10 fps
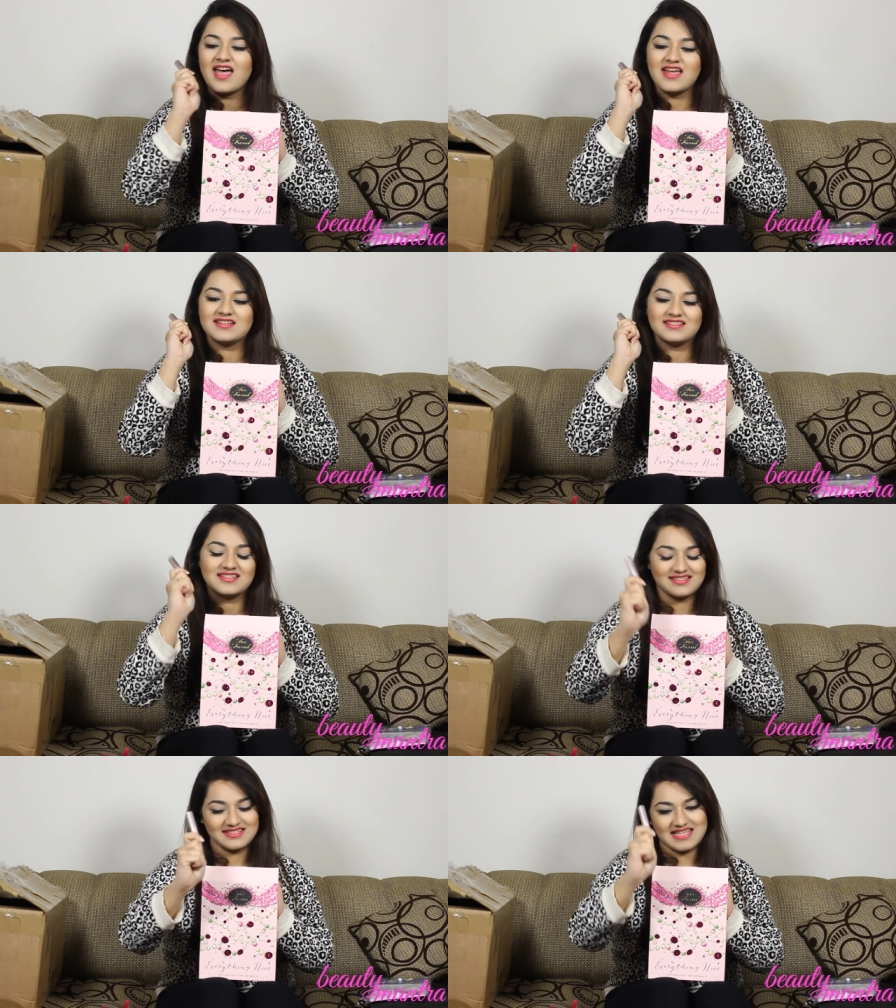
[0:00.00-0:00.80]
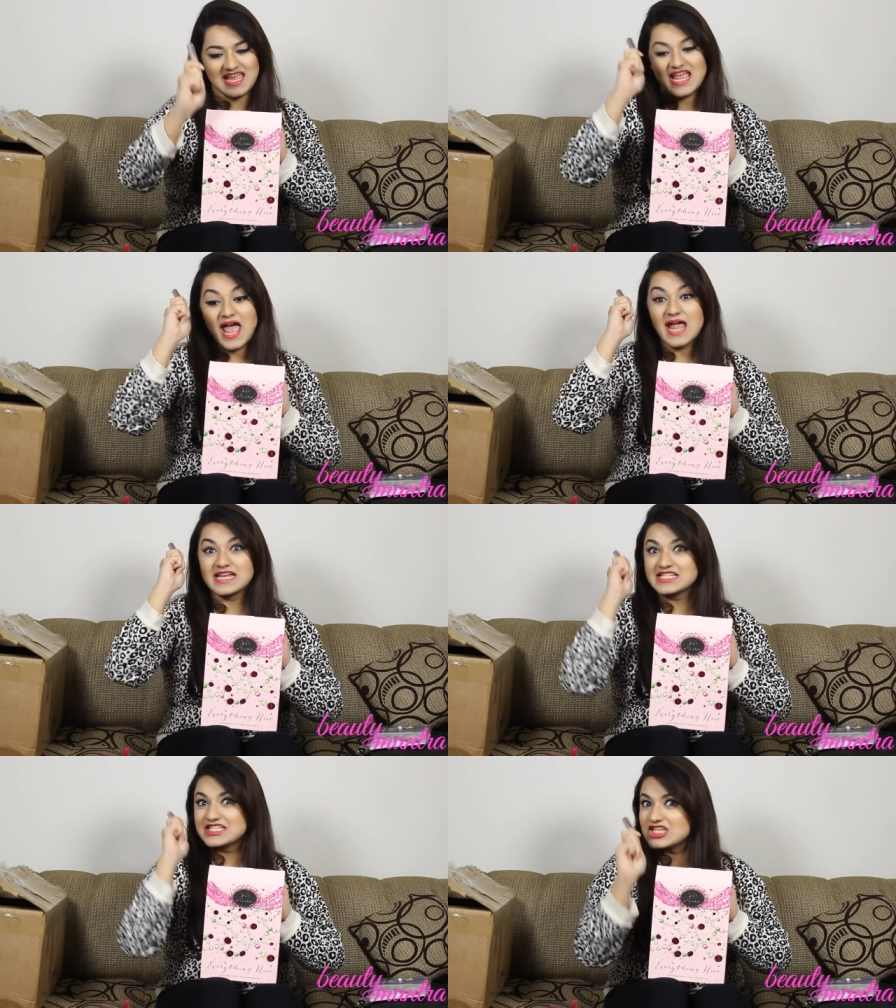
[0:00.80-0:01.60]
And this is like
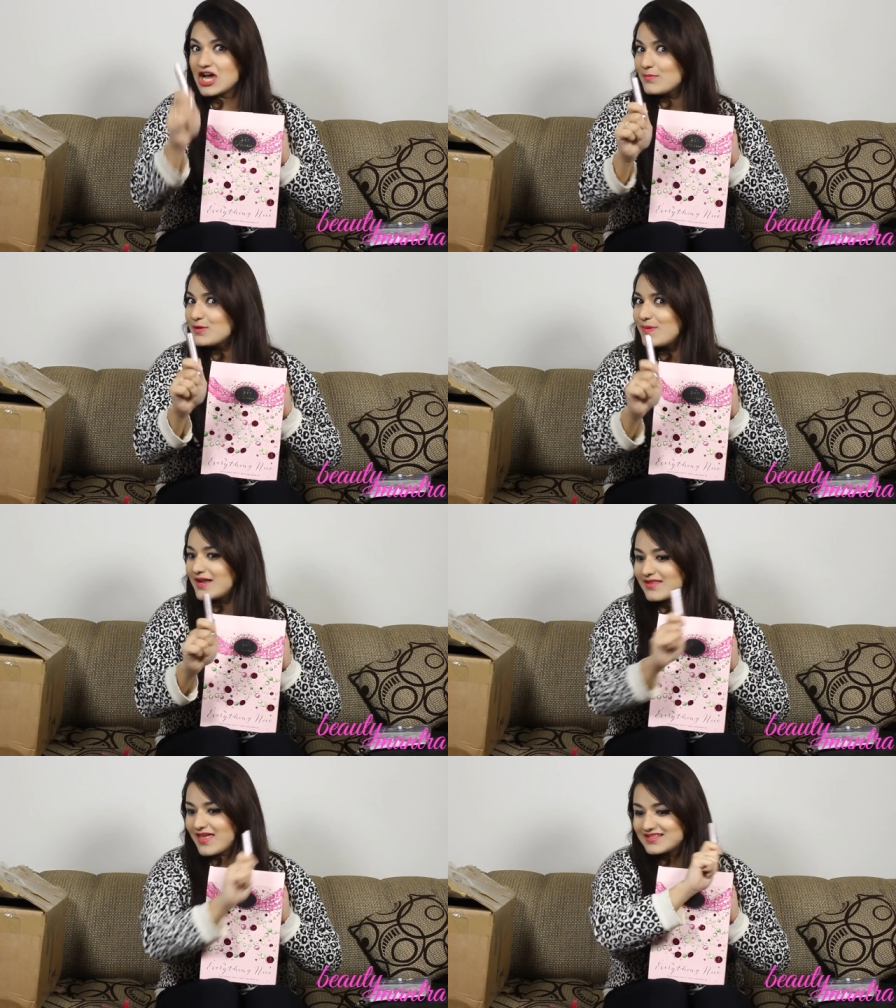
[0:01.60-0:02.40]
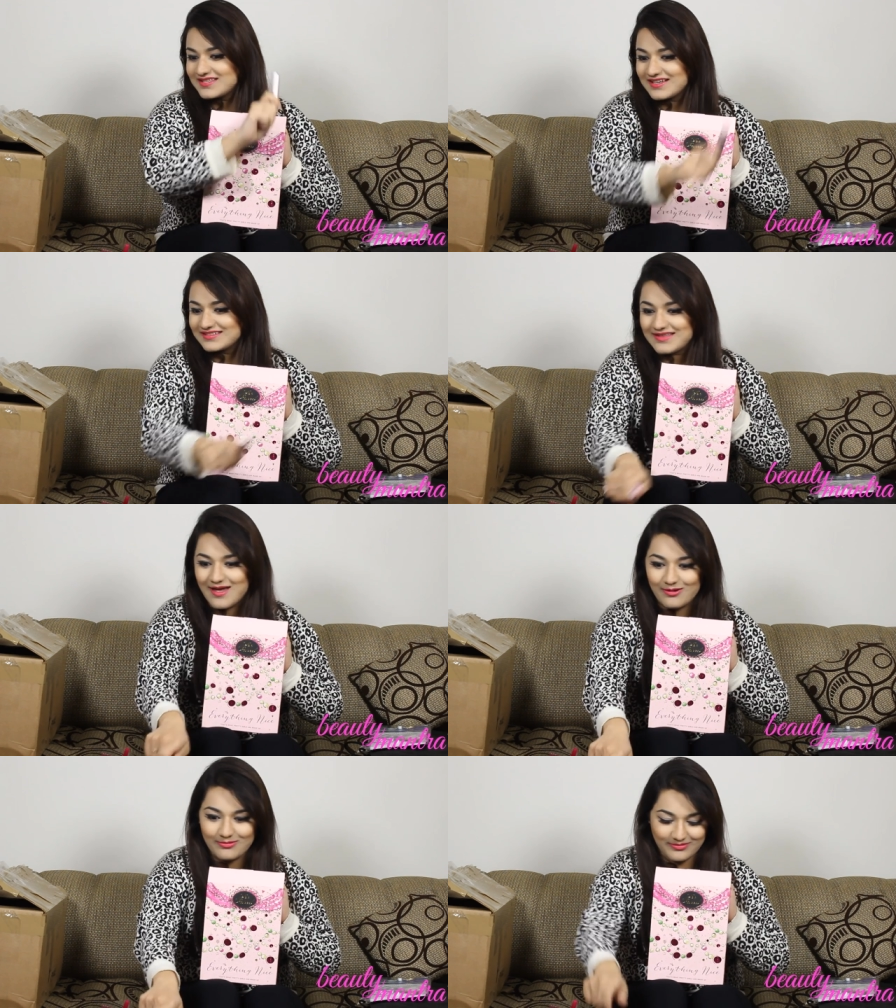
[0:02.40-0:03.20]
double Better Than Sex now.